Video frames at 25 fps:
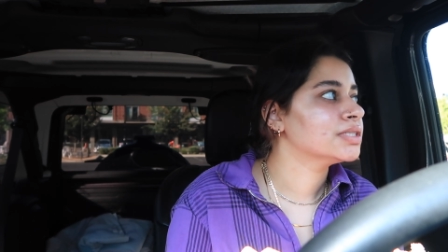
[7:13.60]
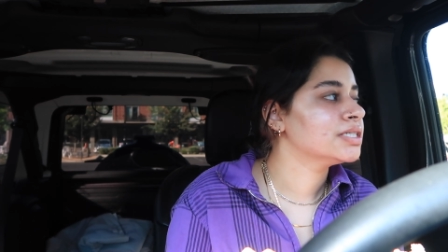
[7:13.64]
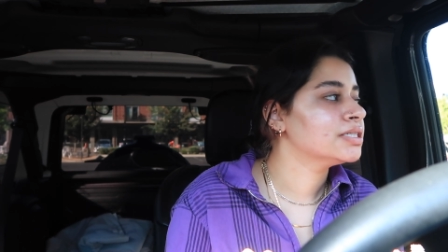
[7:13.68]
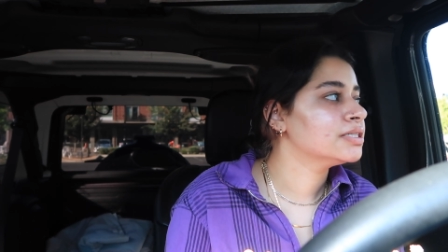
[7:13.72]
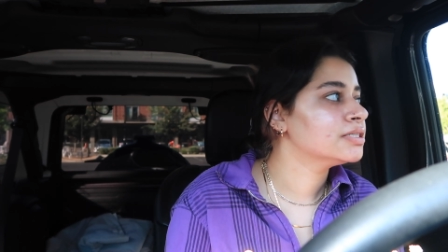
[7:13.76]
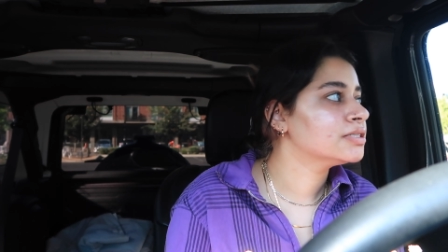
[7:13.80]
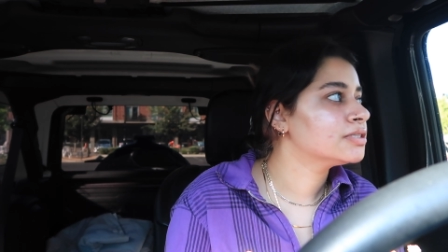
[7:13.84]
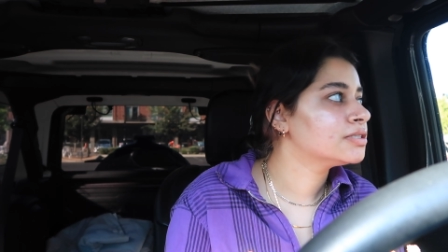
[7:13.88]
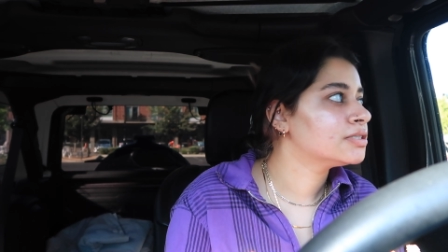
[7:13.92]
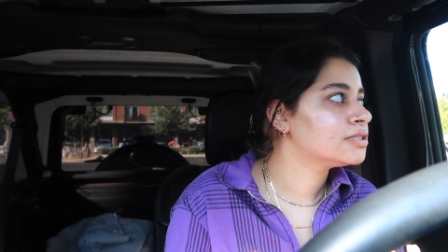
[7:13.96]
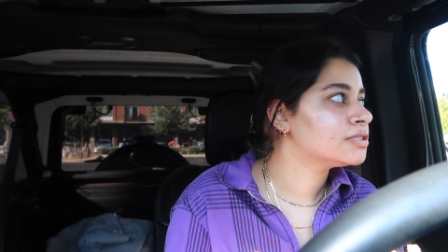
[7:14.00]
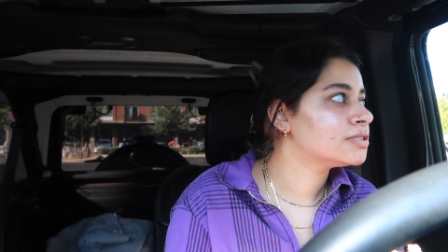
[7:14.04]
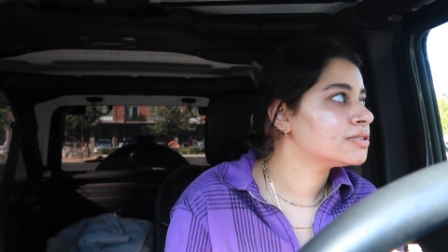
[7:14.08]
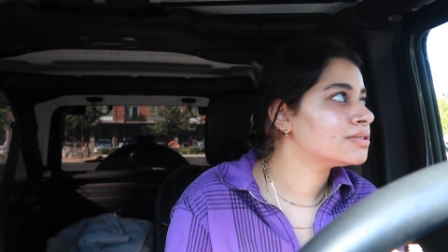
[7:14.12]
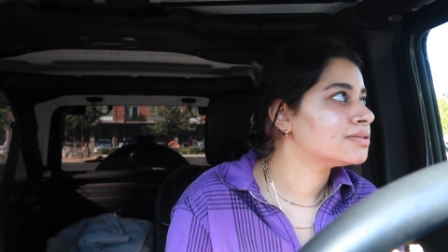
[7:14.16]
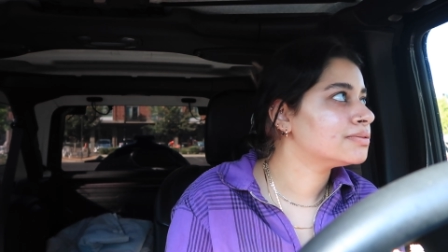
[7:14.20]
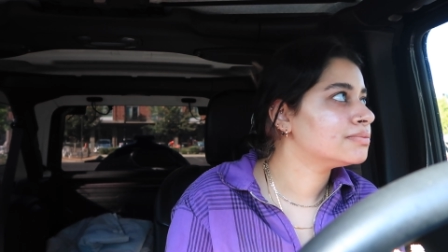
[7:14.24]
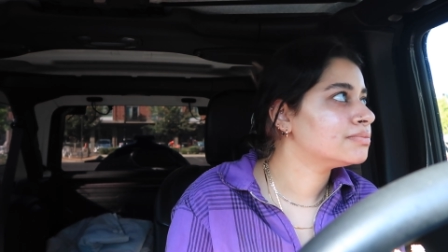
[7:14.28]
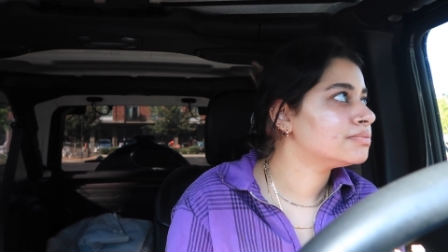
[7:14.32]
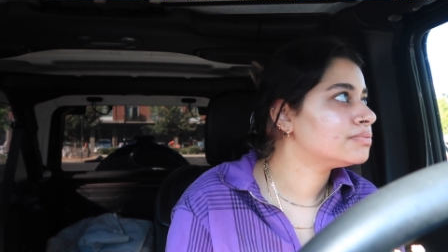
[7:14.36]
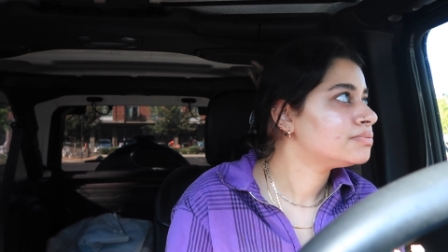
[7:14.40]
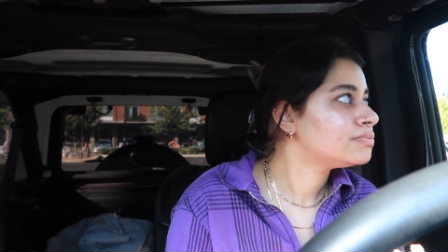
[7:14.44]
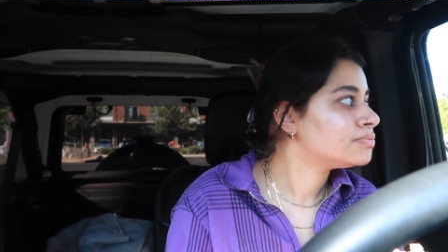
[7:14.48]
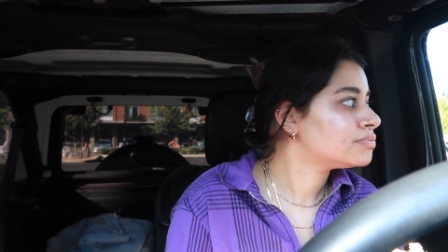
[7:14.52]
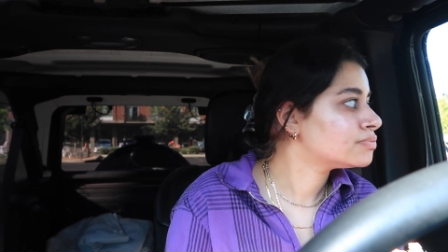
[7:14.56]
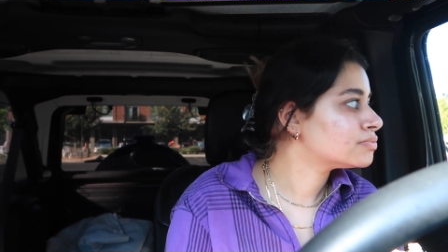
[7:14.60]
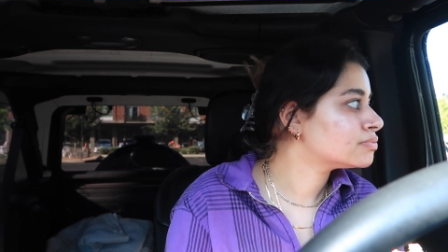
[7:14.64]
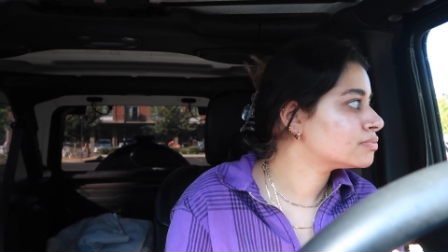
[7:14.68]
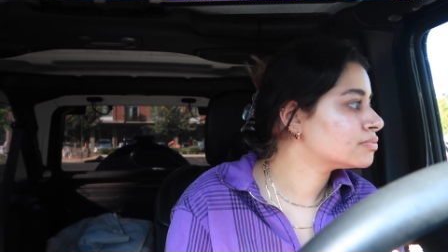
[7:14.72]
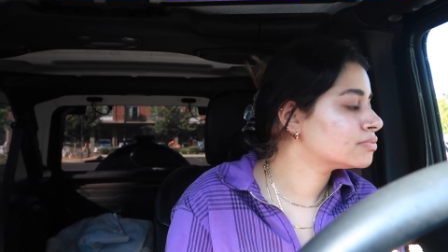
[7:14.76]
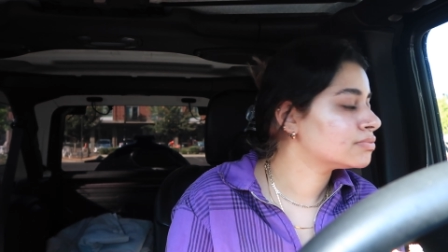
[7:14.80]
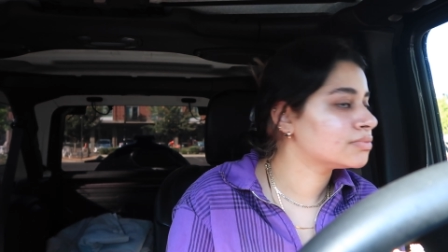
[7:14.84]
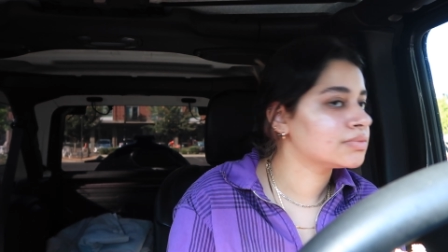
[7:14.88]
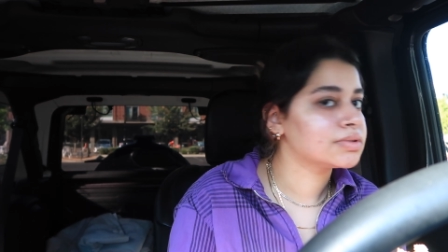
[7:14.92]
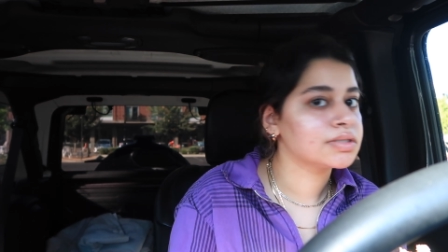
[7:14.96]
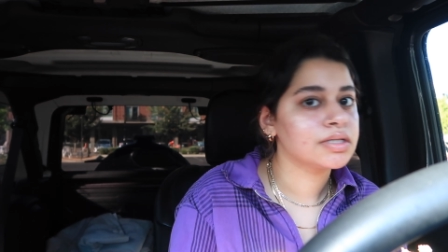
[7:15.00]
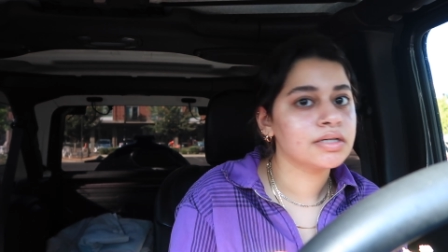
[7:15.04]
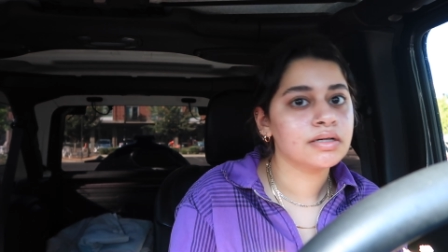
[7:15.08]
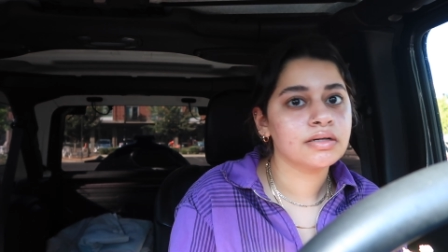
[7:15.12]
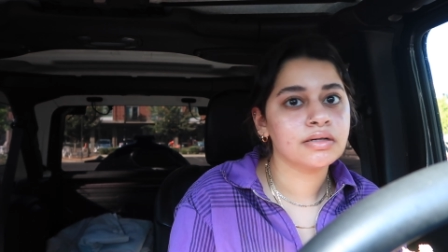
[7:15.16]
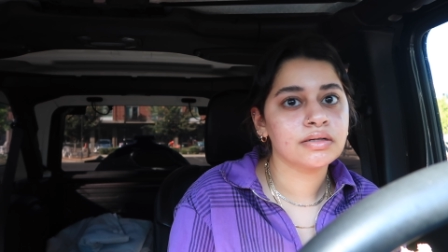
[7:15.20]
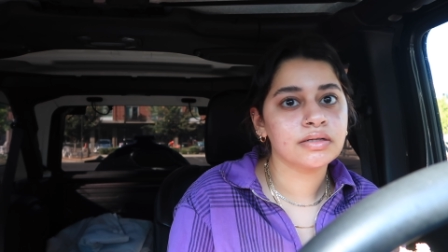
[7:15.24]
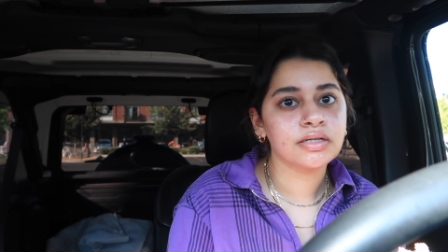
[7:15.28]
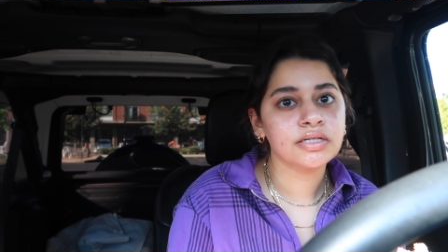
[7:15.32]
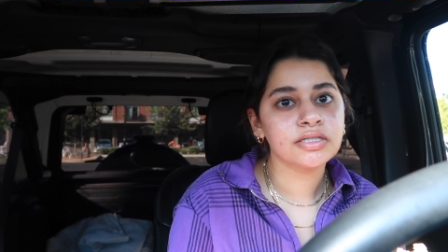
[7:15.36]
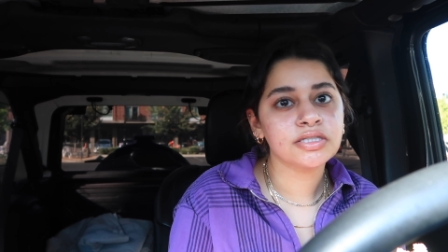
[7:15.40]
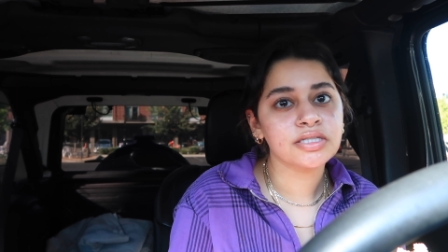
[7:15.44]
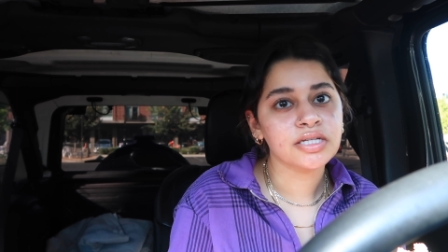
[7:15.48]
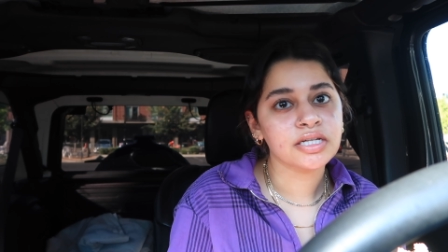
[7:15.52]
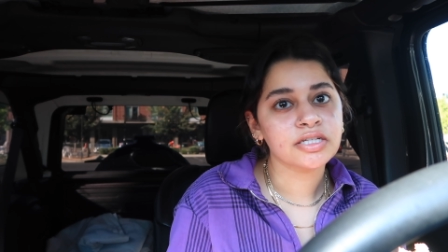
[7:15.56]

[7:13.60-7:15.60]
It's it's